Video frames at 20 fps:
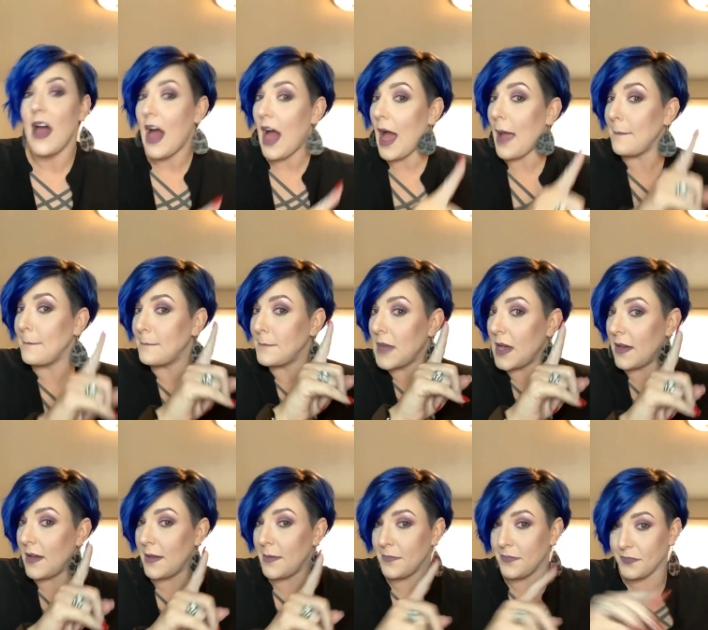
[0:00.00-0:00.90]
I,
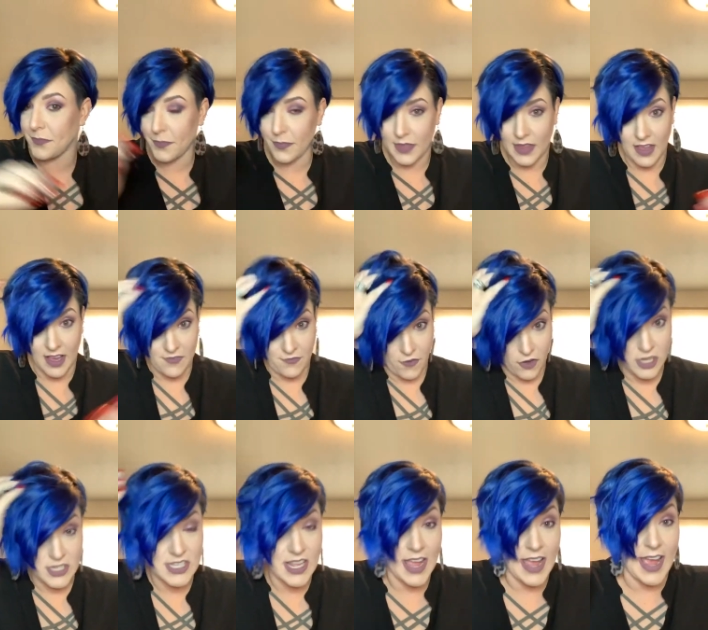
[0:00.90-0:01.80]
um,
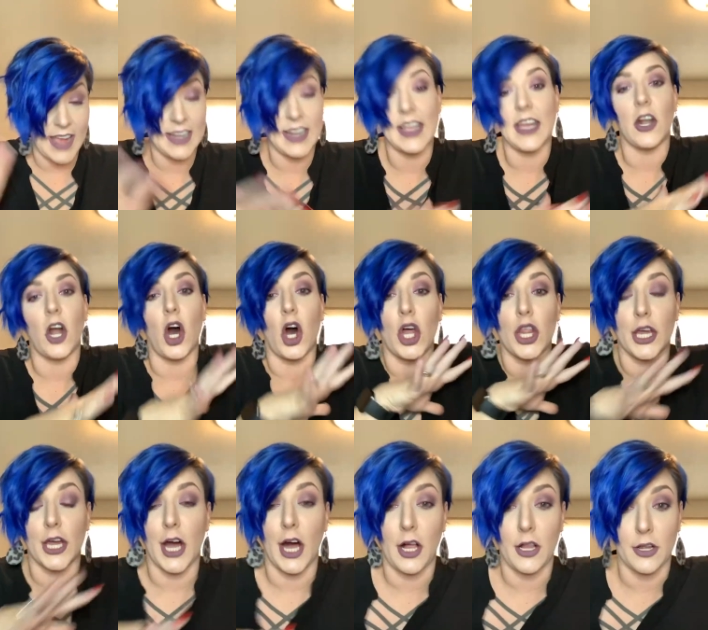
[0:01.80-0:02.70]
first I had to get all the
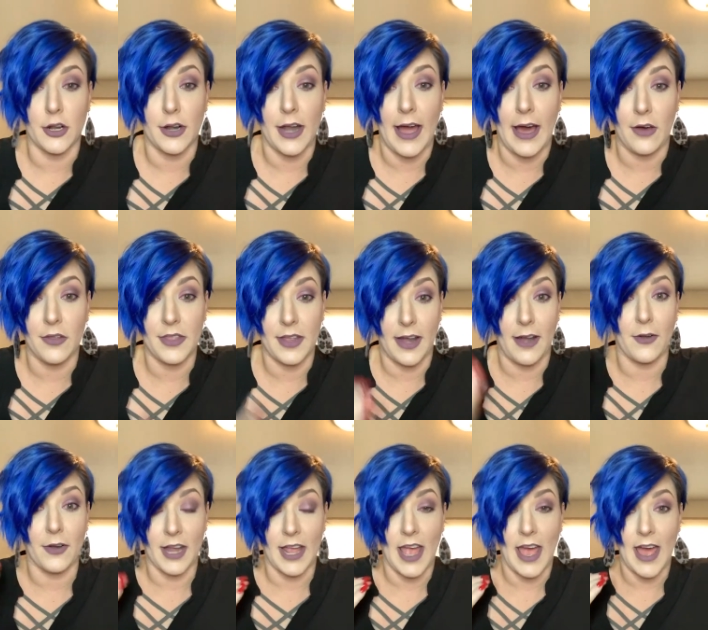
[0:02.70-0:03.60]
color out that I
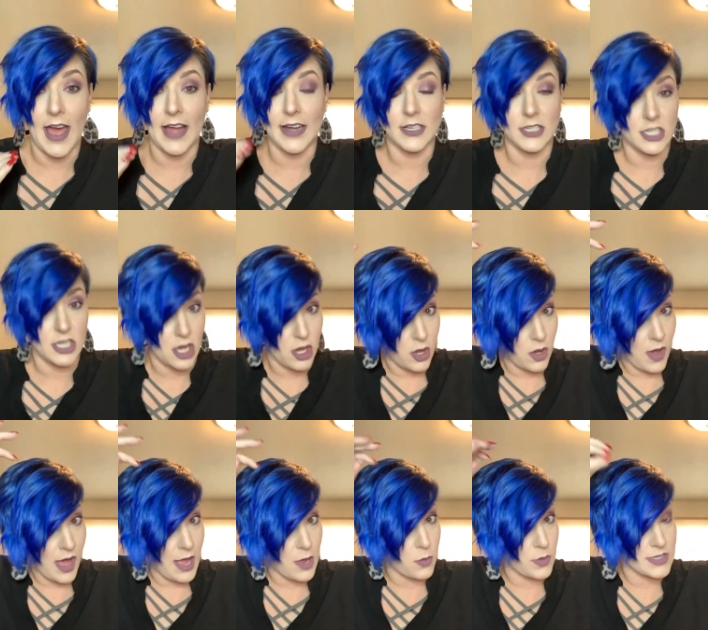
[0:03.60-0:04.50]
already had. So
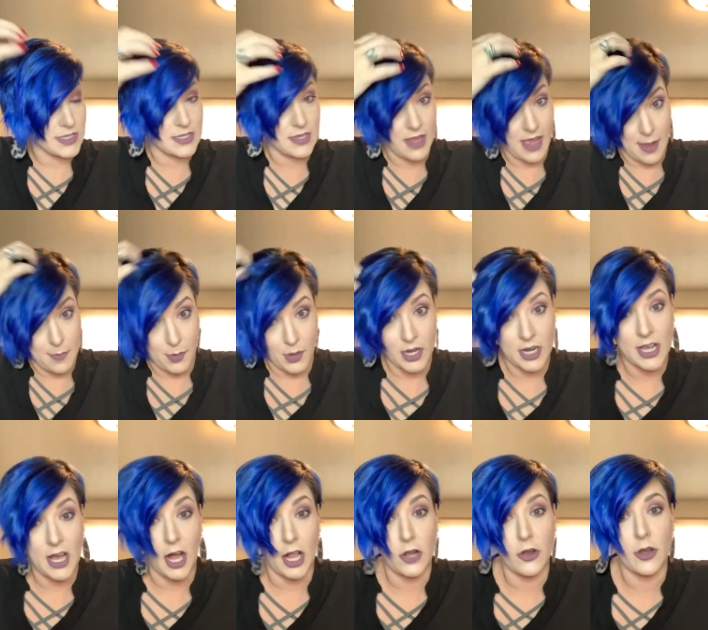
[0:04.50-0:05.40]
I was, I put a
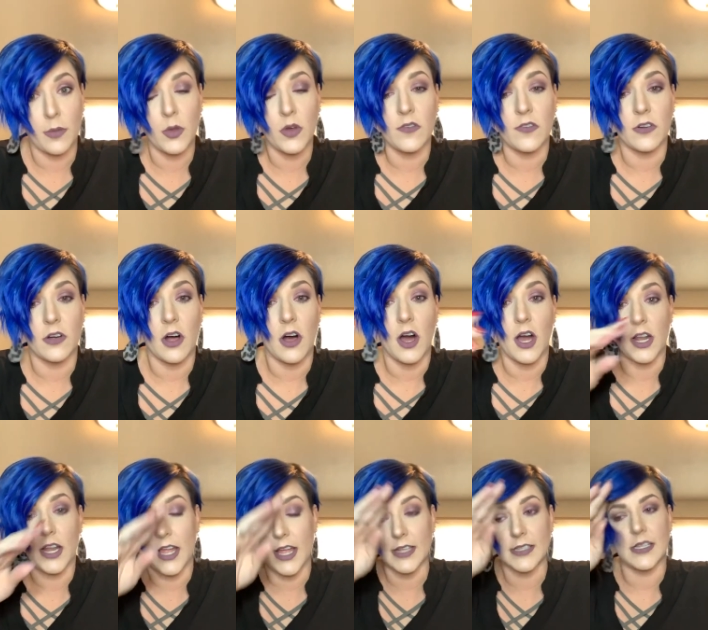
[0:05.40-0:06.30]
color removal on
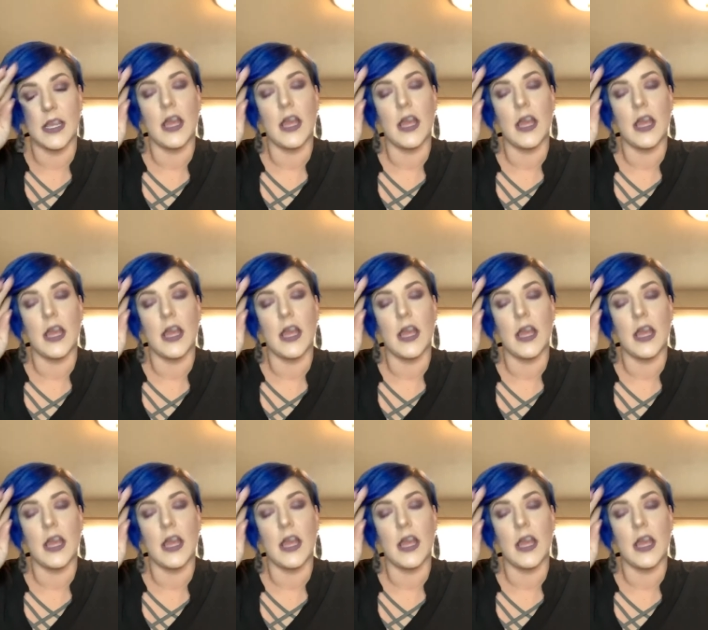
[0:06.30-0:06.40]
it